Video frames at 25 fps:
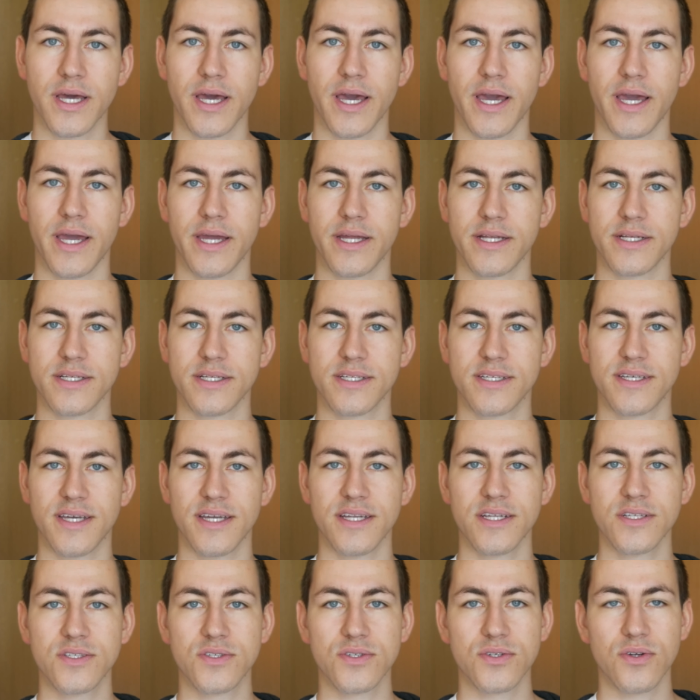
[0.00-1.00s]
and
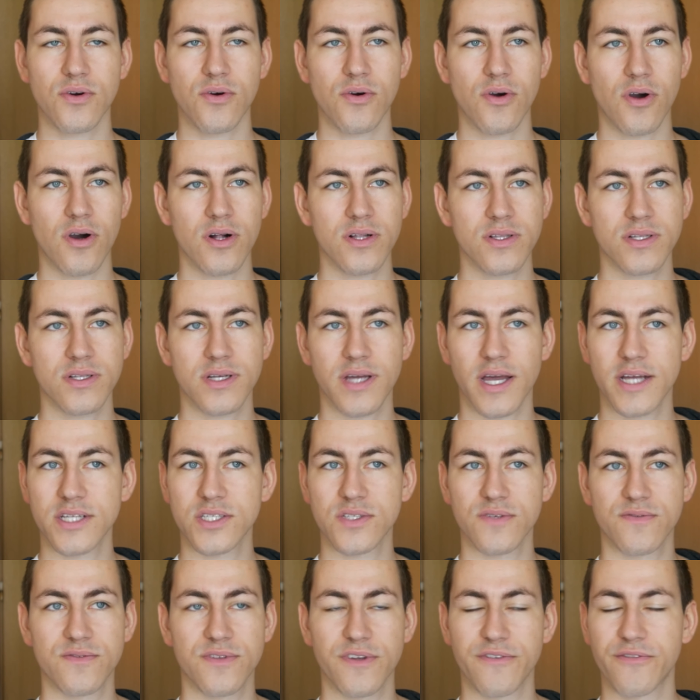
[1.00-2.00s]
getting to know all kinds
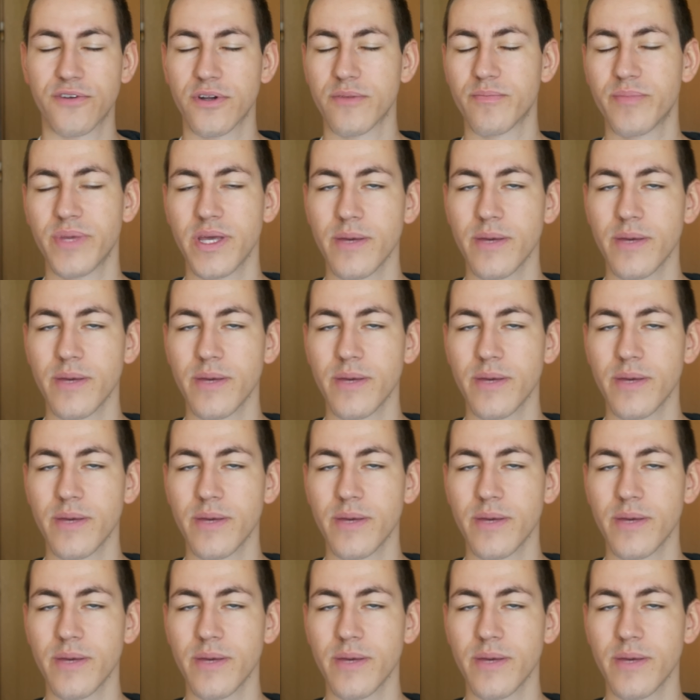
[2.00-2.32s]
of different